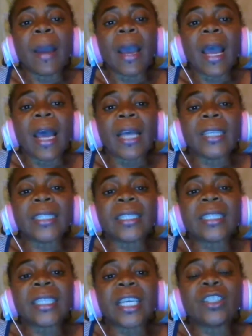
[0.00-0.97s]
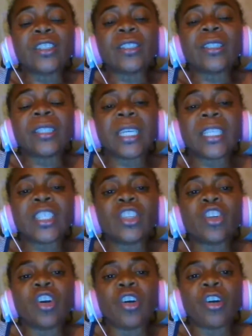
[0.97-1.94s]
As
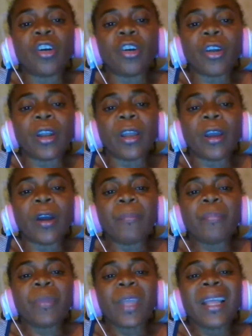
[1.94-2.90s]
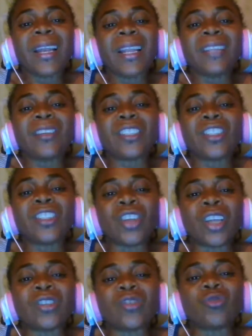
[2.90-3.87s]
stated earlier, let us
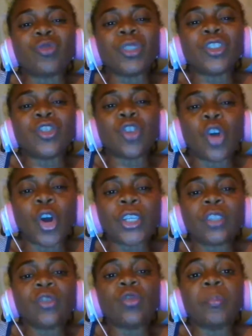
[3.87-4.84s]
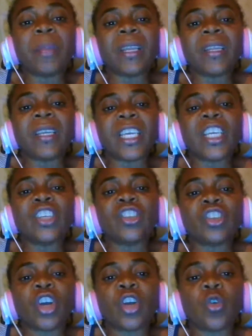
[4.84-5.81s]
not resort to
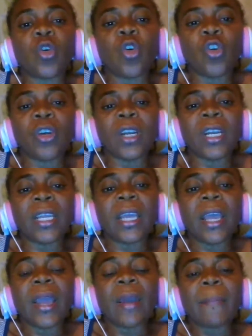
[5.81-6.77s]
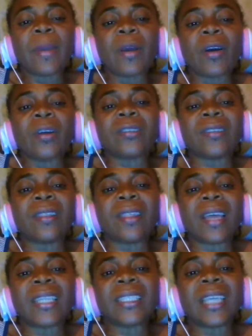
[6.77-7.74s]
medication only, because
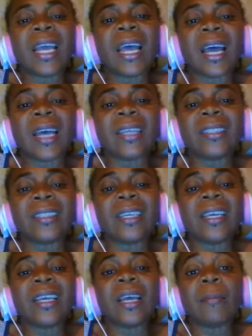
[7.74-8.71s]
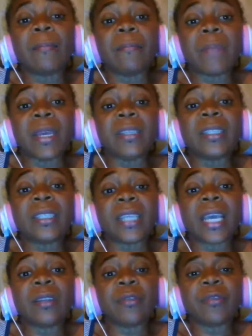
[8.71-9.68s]
that has many
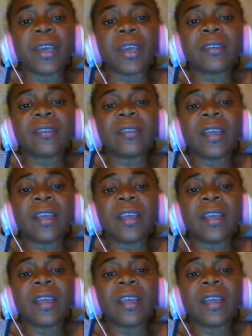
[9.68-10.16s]
side effects